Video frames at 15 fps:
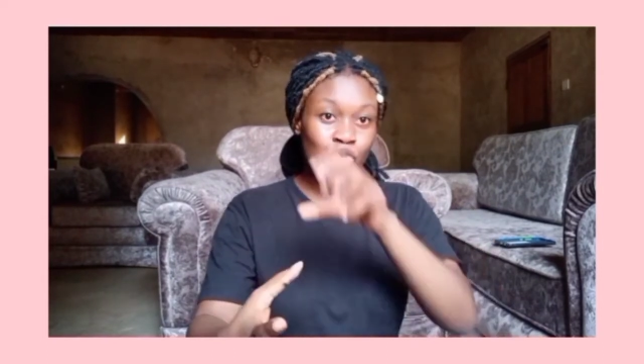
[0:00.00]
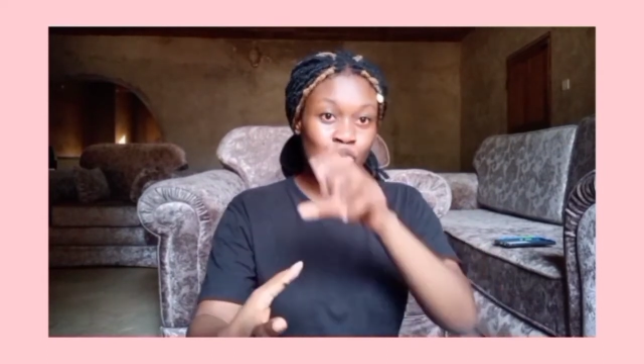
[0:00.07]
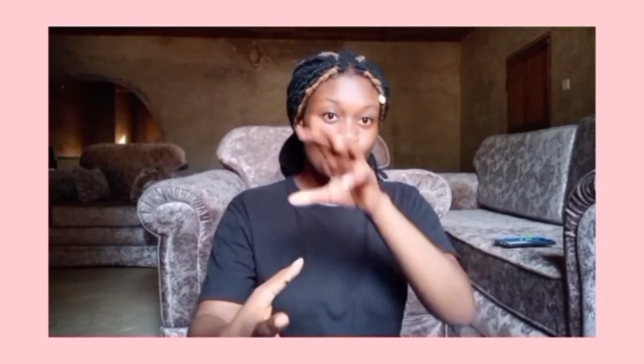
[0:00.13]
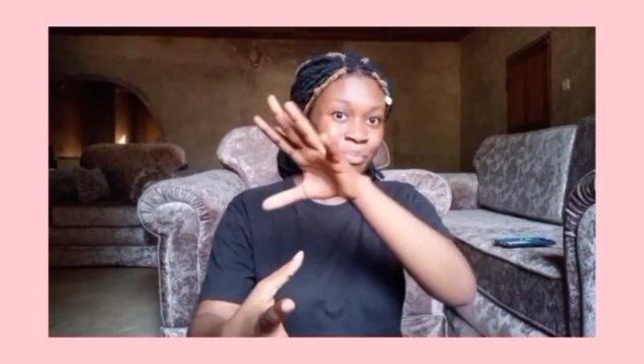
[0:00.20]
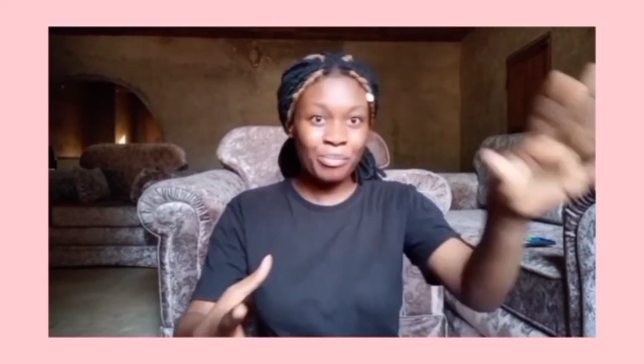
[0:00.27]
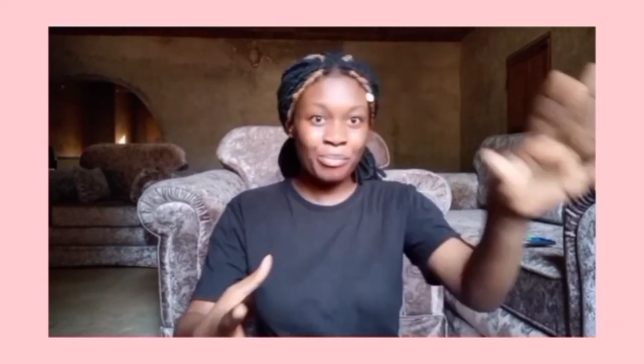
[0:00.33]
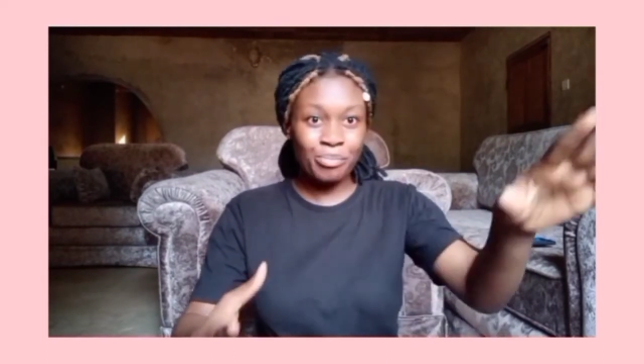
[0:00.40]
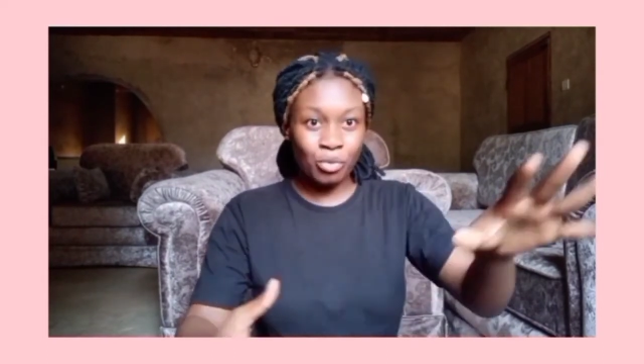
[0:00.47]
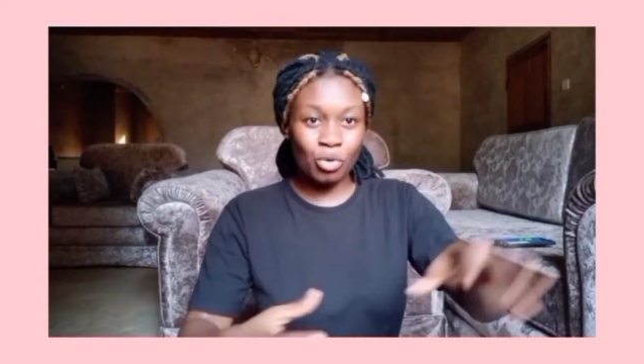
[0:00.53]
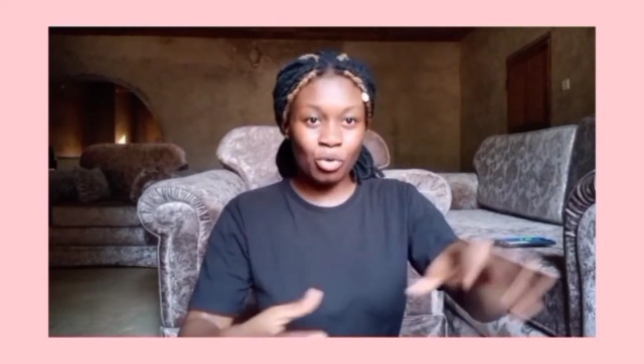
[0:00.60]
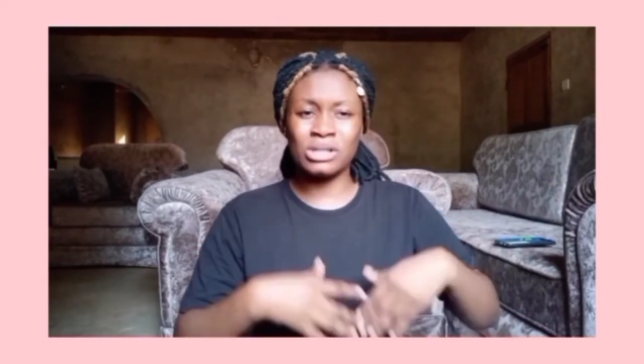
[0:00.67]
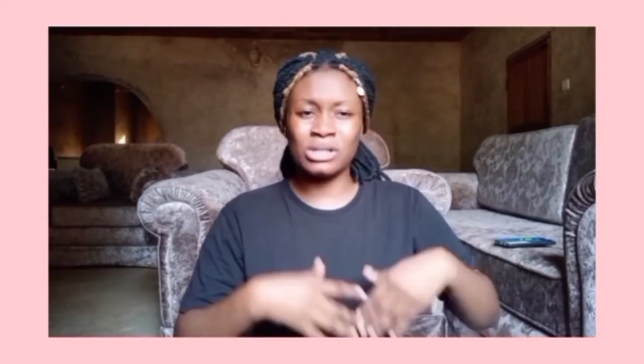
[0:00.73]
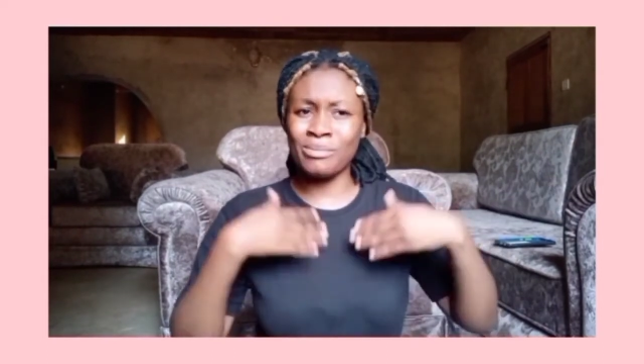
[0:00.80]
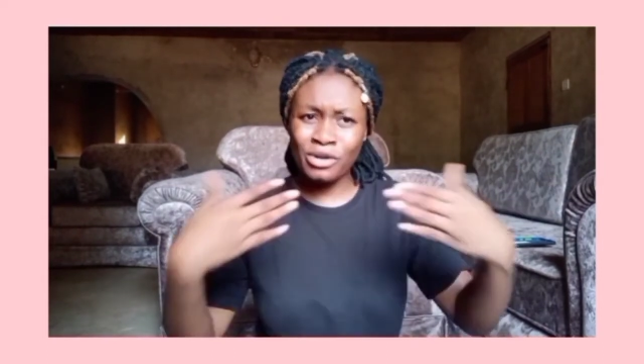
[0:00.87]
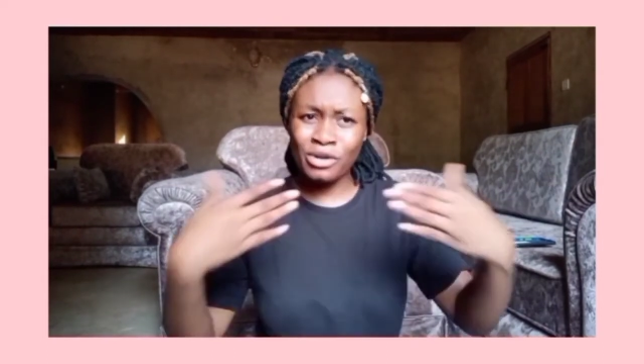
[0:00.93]
you people,
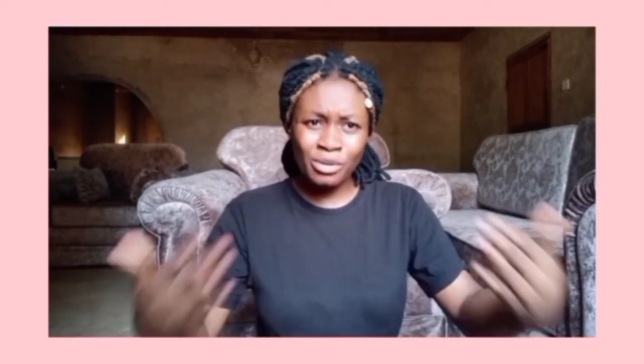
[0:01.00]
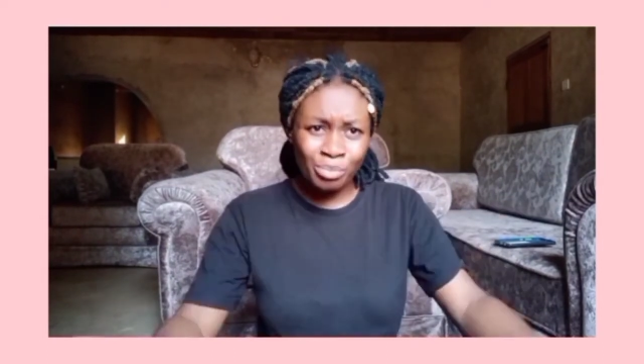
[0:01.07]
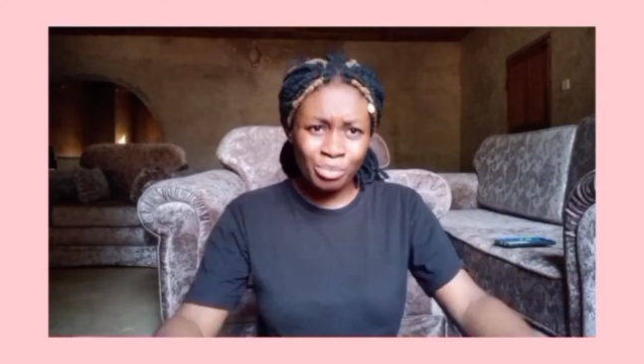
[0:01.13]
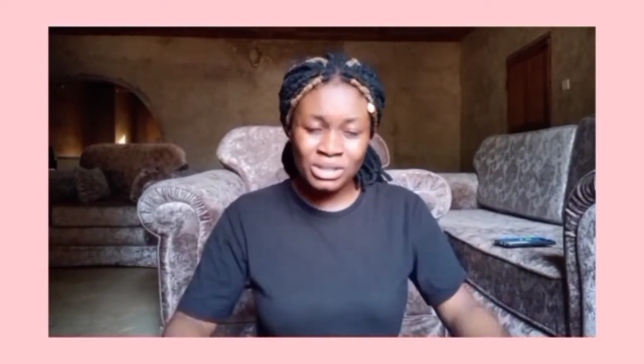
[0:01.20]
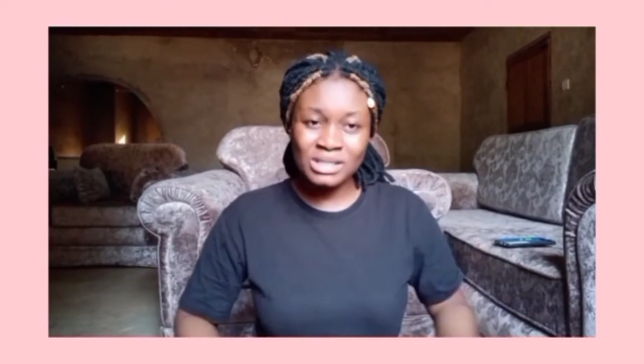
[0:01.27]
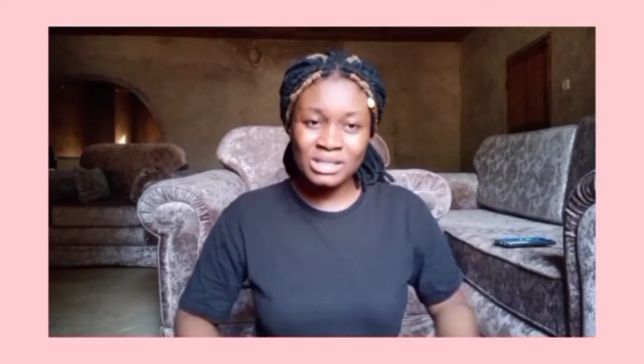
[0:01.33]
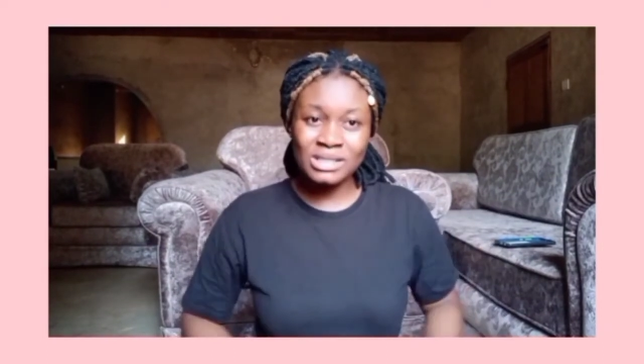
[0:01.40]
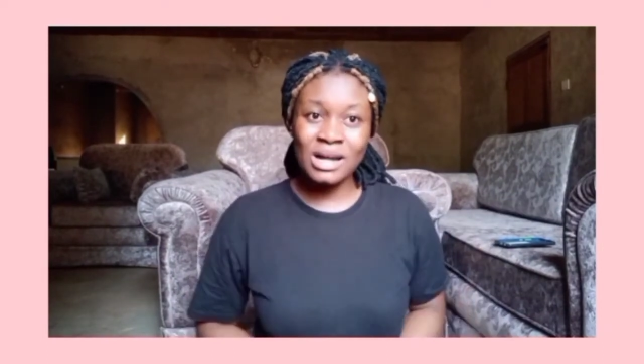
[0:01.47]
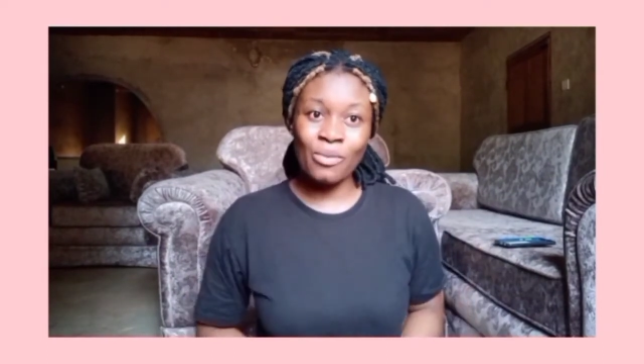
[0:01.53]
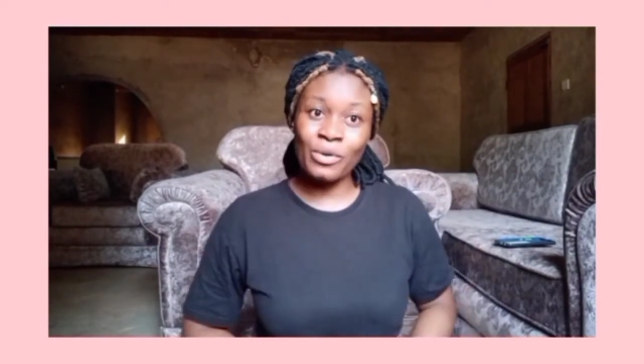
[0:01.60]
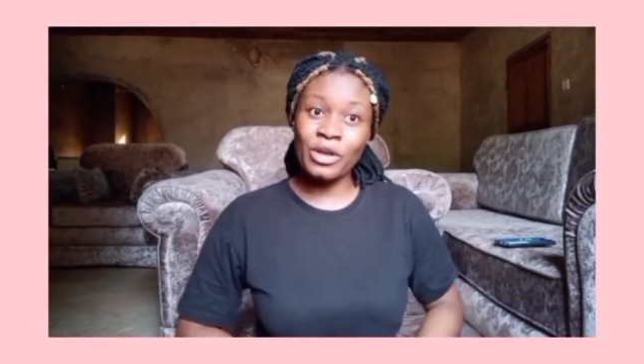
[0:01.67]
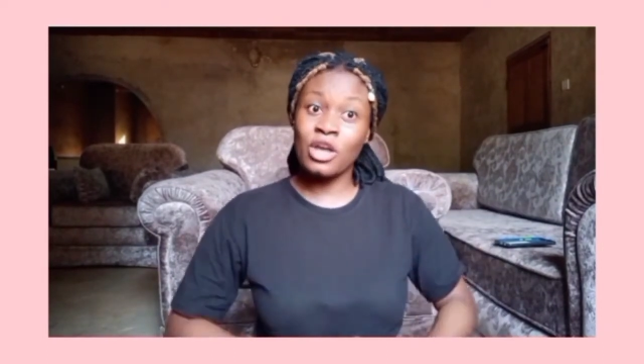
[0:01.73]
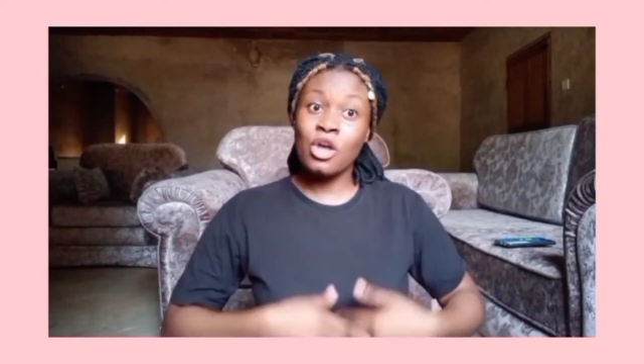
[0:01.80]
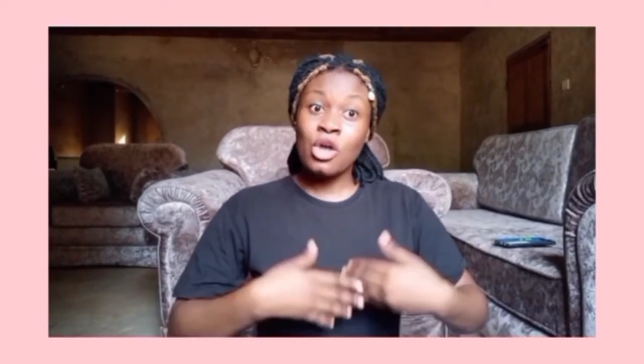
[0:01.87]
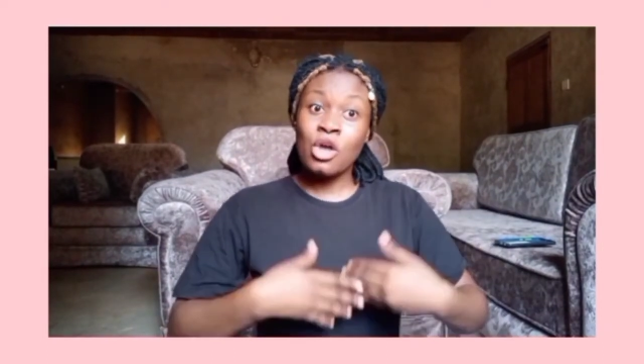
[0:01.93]
because I'm going to put it that
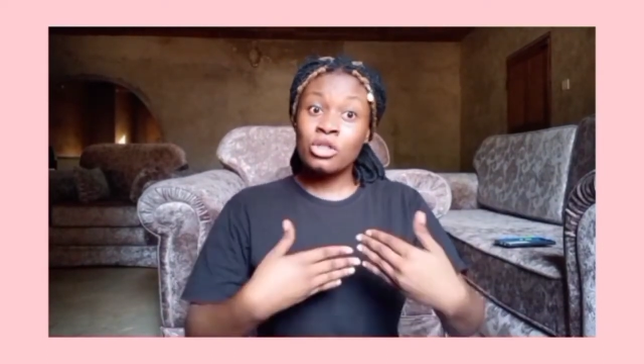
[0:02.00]
way,